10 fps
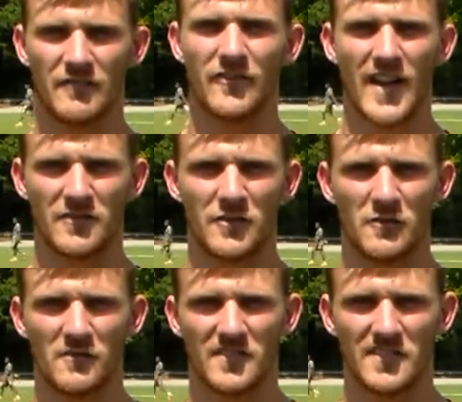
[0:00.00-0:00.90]

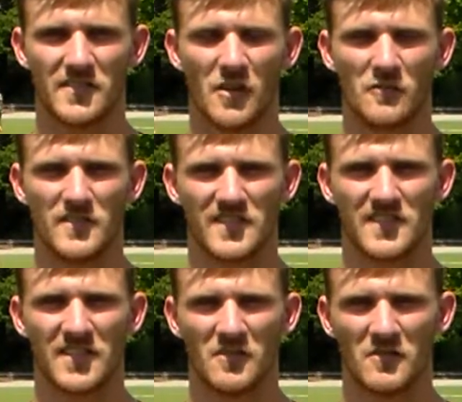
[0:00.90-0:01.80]
fine-tuned his coaching
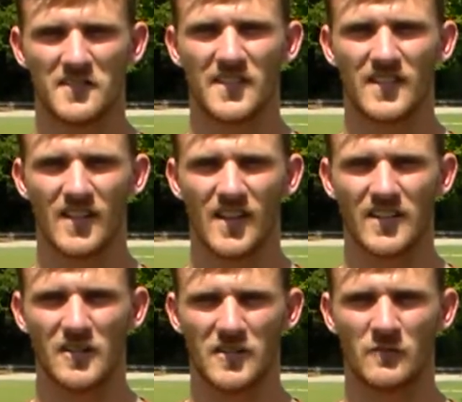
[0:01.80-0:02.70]
skills, and
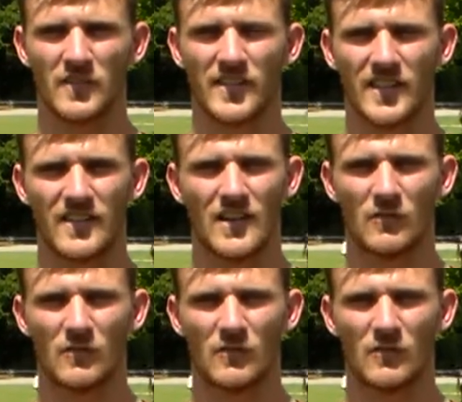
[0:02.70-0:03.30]
you know, he's really